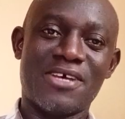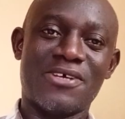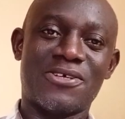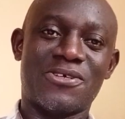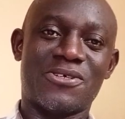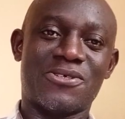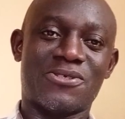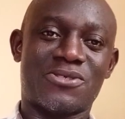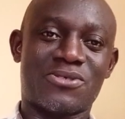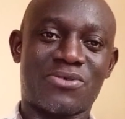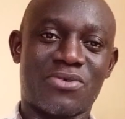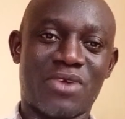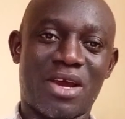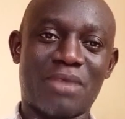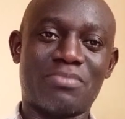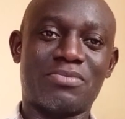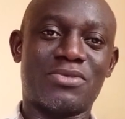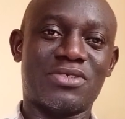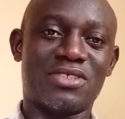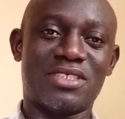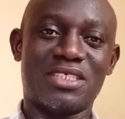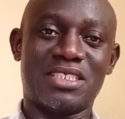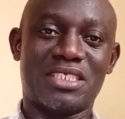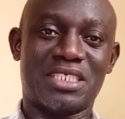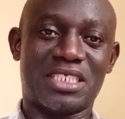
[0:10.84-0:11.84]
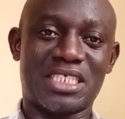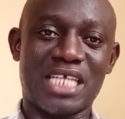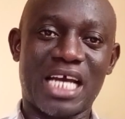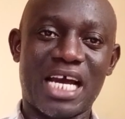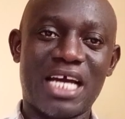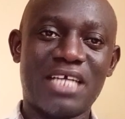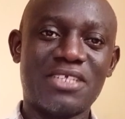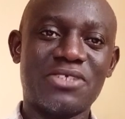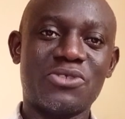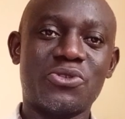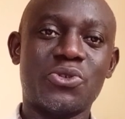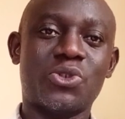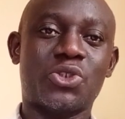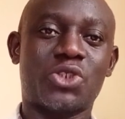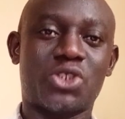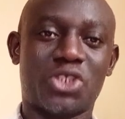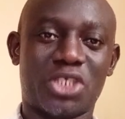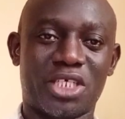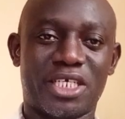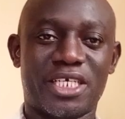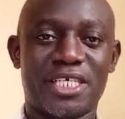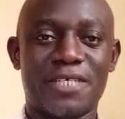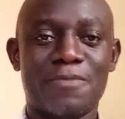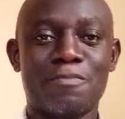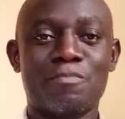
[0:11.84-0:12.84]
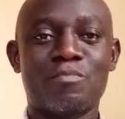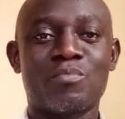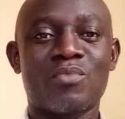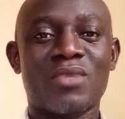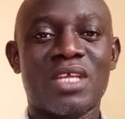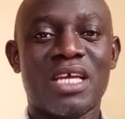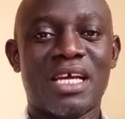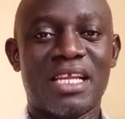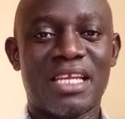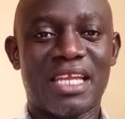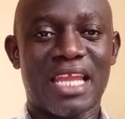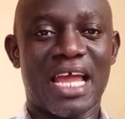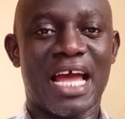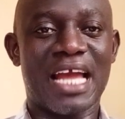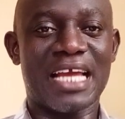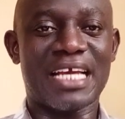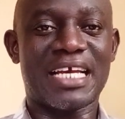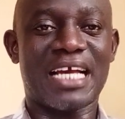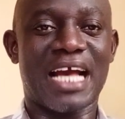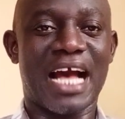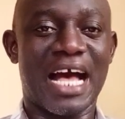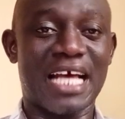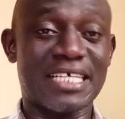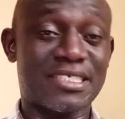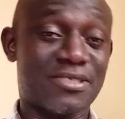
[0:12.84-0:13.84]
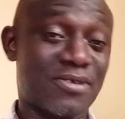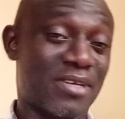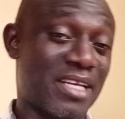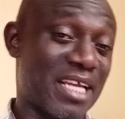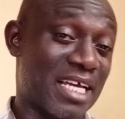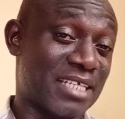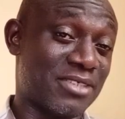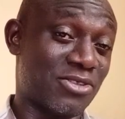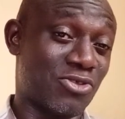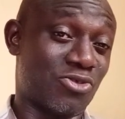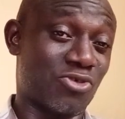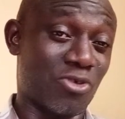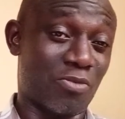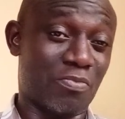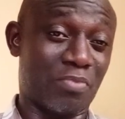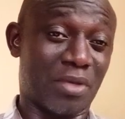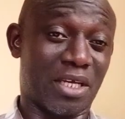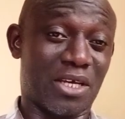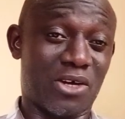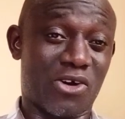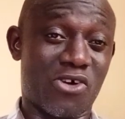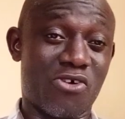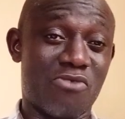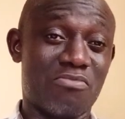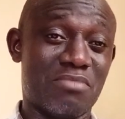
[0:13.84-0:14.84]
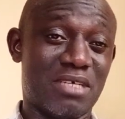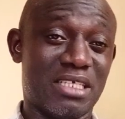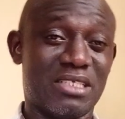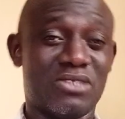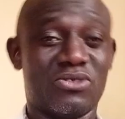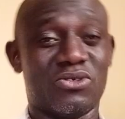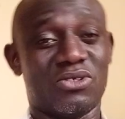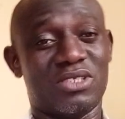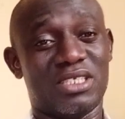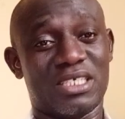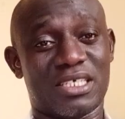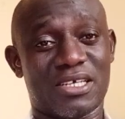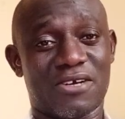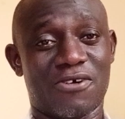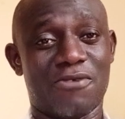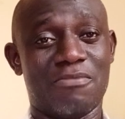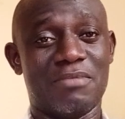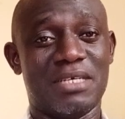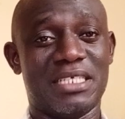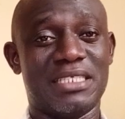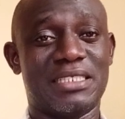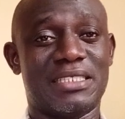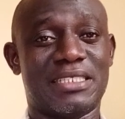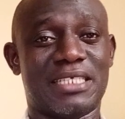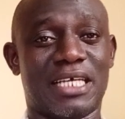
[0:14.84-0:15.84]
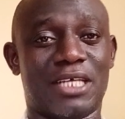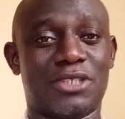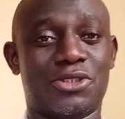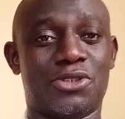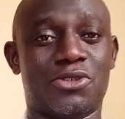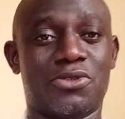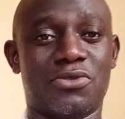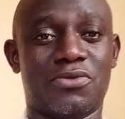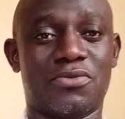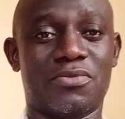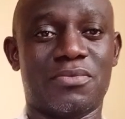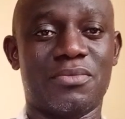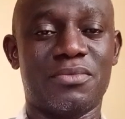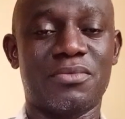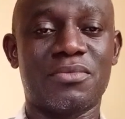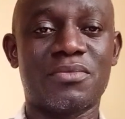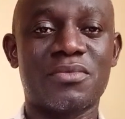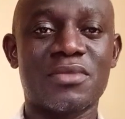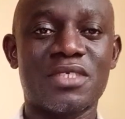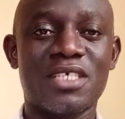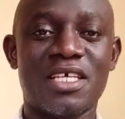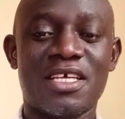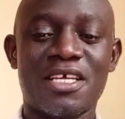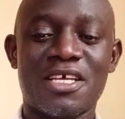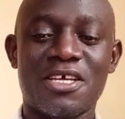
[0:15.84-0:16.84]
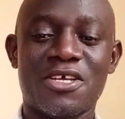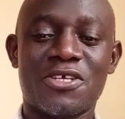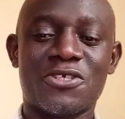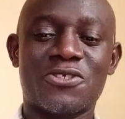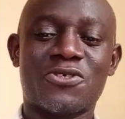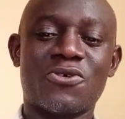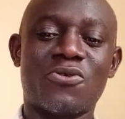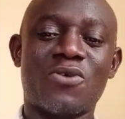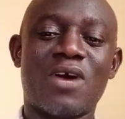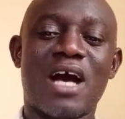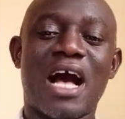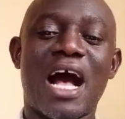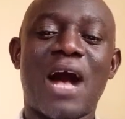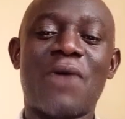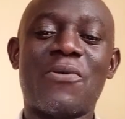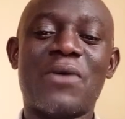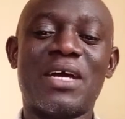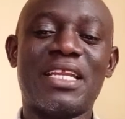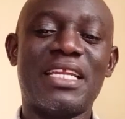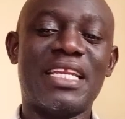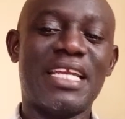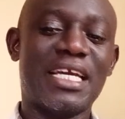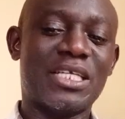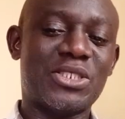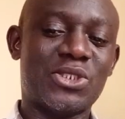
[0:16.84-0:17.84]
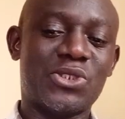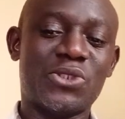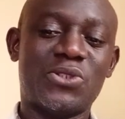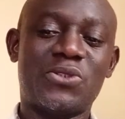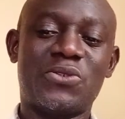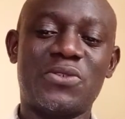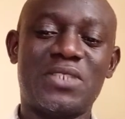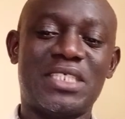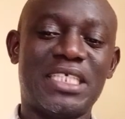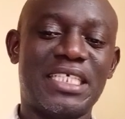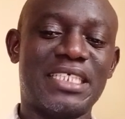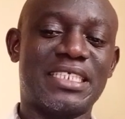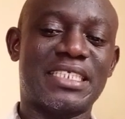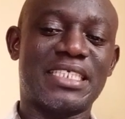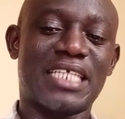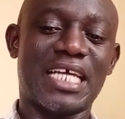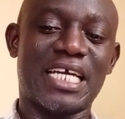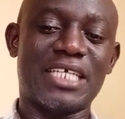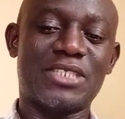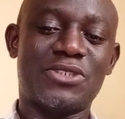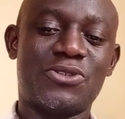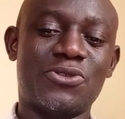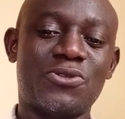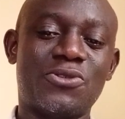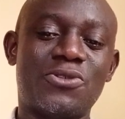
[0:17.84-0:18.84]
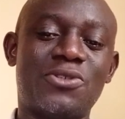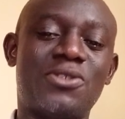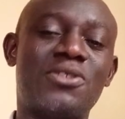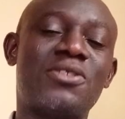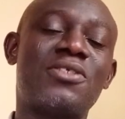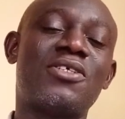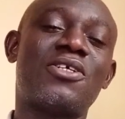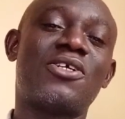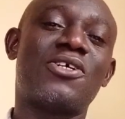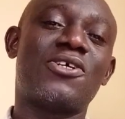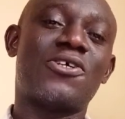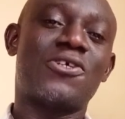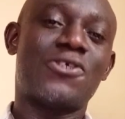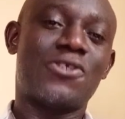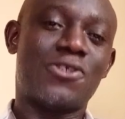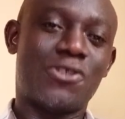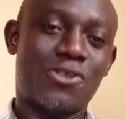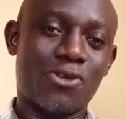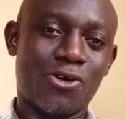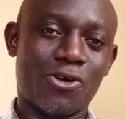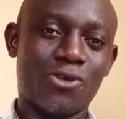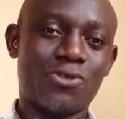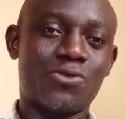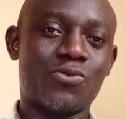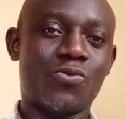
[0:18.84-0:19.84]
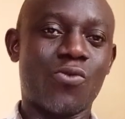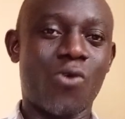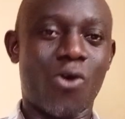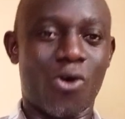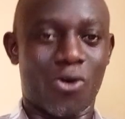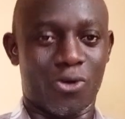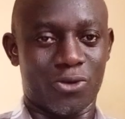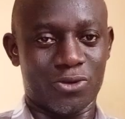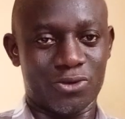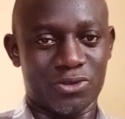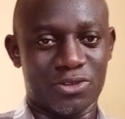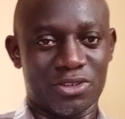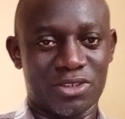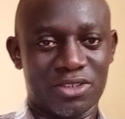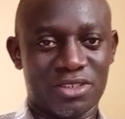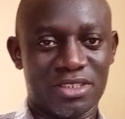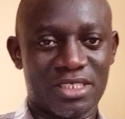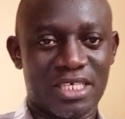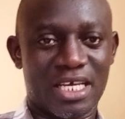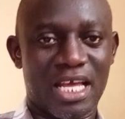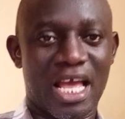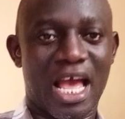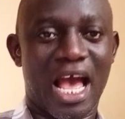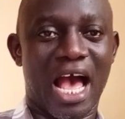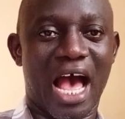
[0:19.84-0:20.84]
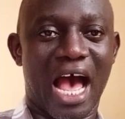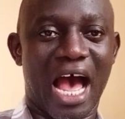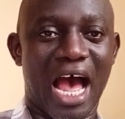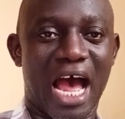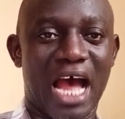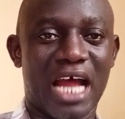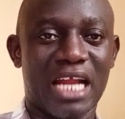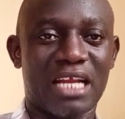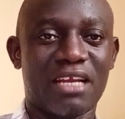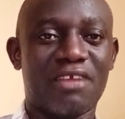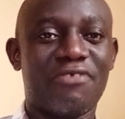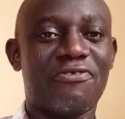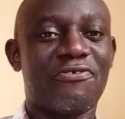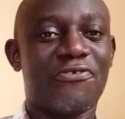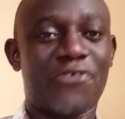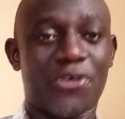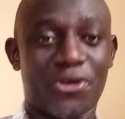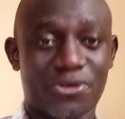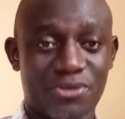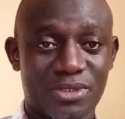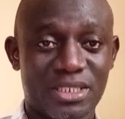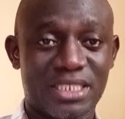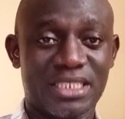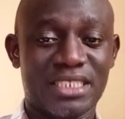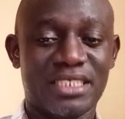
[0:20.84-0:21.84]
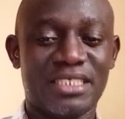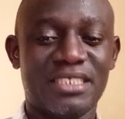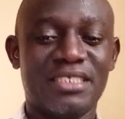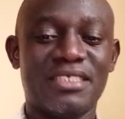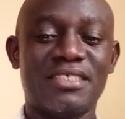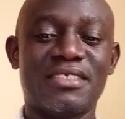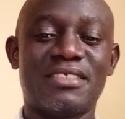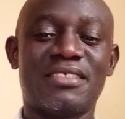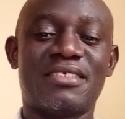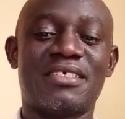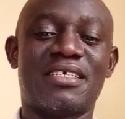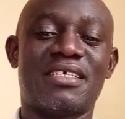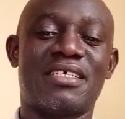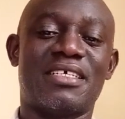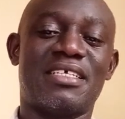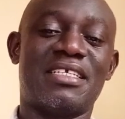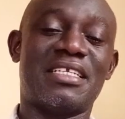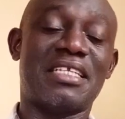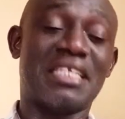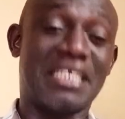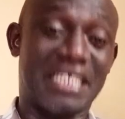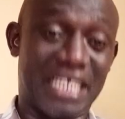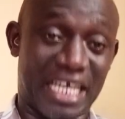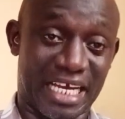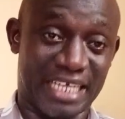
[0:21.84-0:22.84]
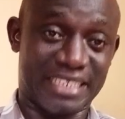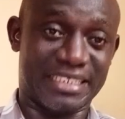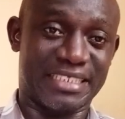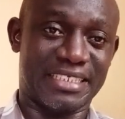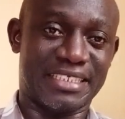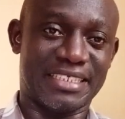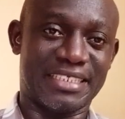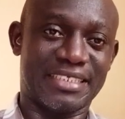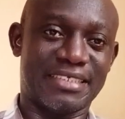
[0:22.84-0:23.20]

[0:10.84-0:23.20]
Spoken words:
subscribe to this channel, share, like, as well as drop a comment on the comment section. So, our lecture today is titled Third World and Foreign Debt.